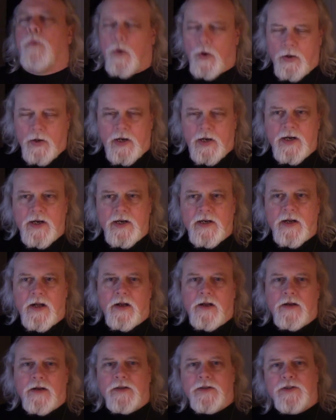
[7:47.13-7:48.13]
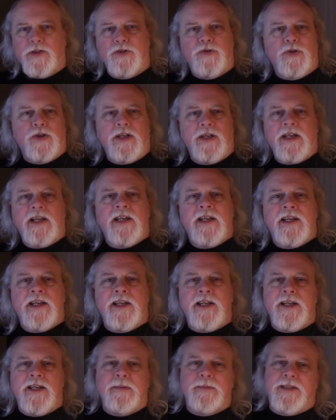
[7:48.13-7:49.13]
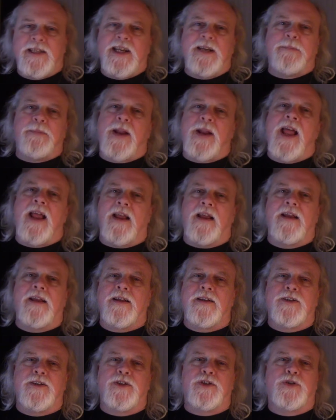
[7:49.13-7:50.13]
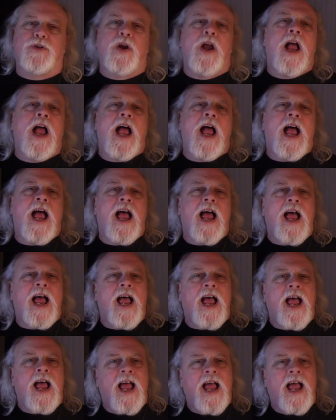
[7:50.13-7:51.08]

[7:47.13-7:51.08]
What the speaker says: working on dreams he planned to try.